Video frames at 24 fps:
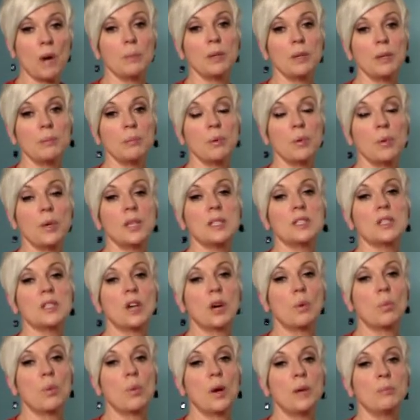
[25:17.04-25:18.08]
points
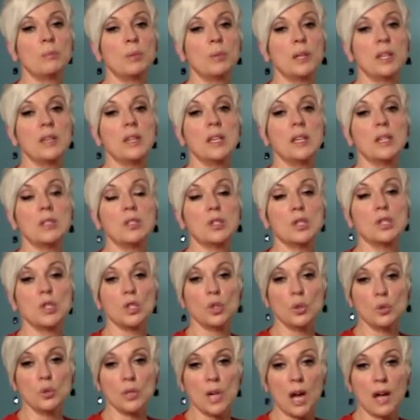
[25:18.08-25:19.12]
are 1 breathing,
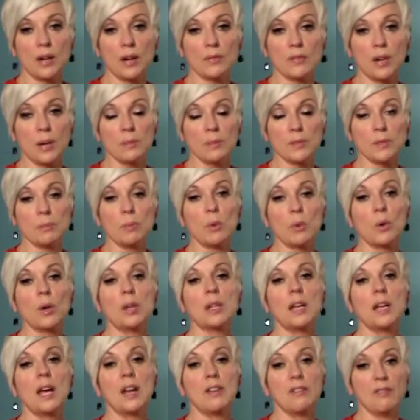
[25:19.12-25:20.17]
2 diaphragm
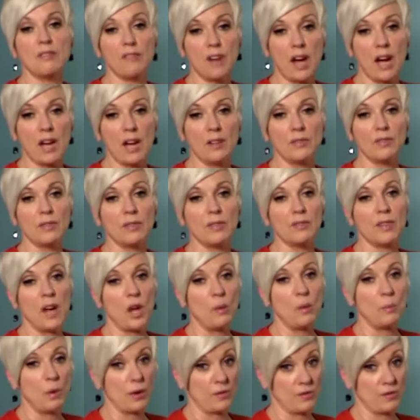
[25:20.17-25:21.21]
support, and 5
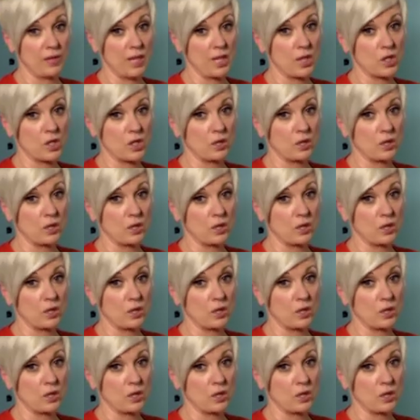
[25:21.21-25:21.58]
vowel modification.